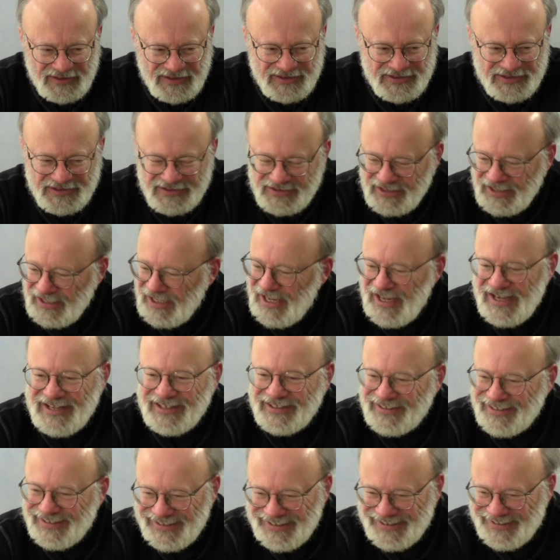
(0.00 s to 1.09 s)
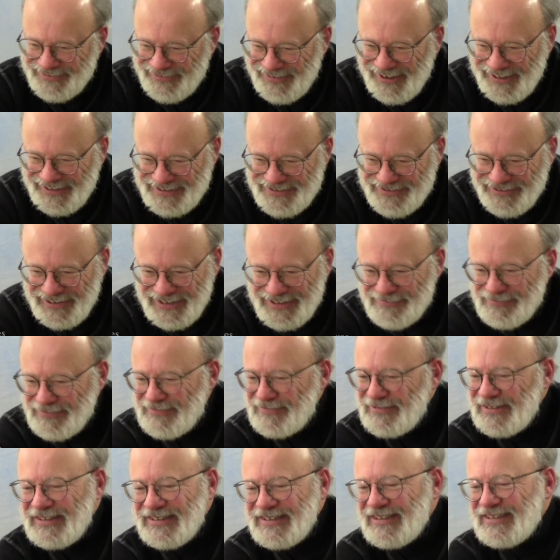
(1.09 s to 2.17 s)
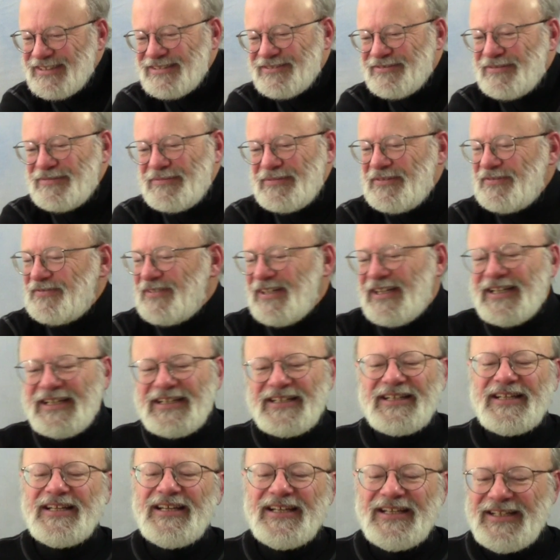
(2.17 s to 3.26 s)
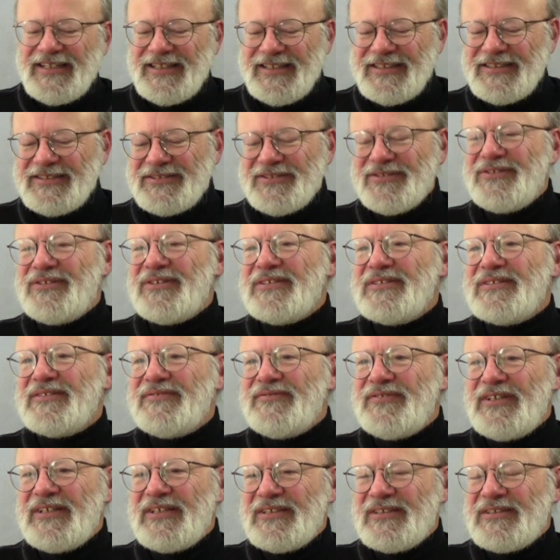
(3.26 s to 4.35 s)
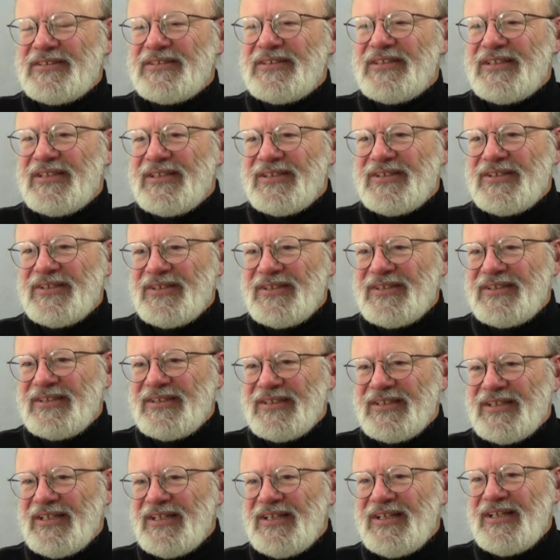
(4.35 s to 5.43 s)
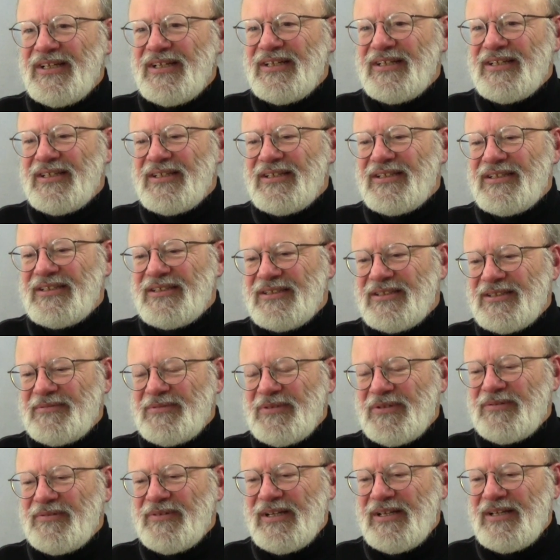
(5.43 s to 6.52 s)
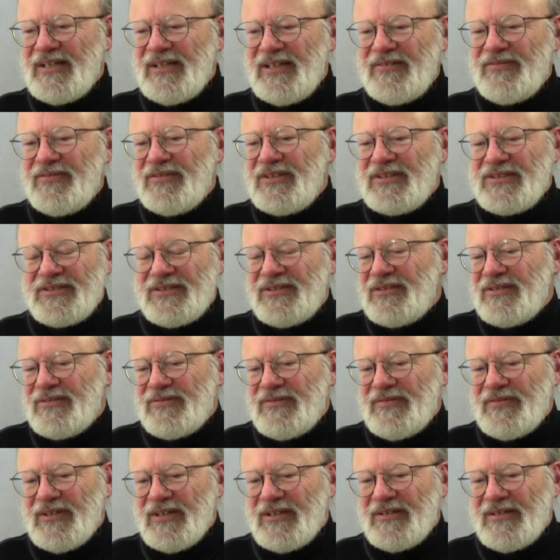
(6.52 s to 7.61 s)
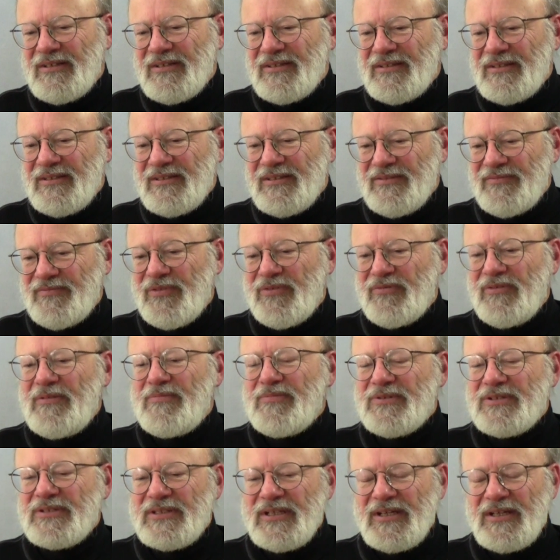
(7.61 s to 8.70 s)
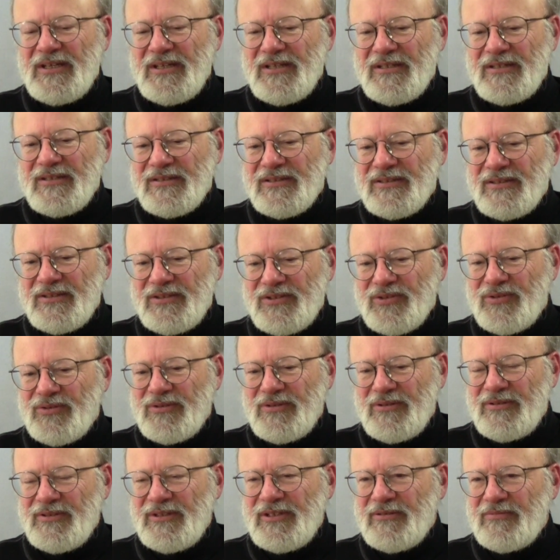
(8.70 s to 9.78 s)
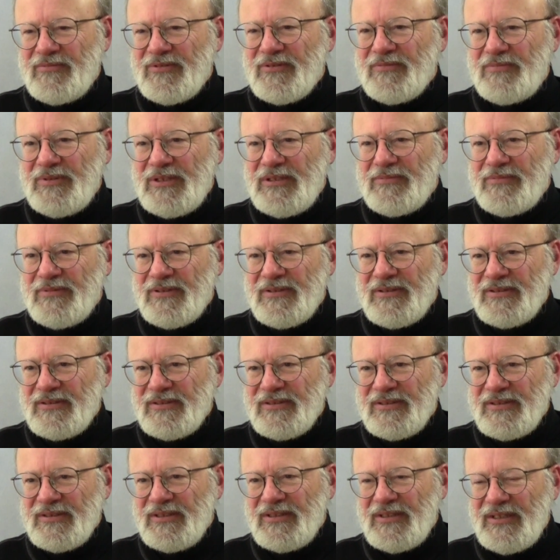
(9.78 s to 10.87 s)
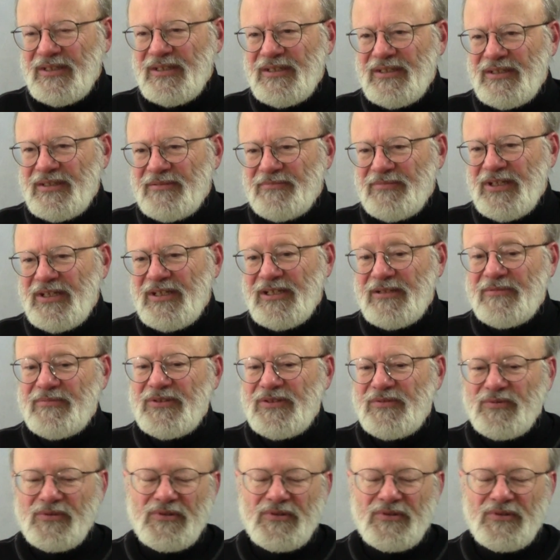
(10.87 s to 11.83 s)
this is the end, once we implement this, we'll be fine, is, of course, a fantasy. Right? I mean, right, even this year, we've got, if 3% of the total number of people become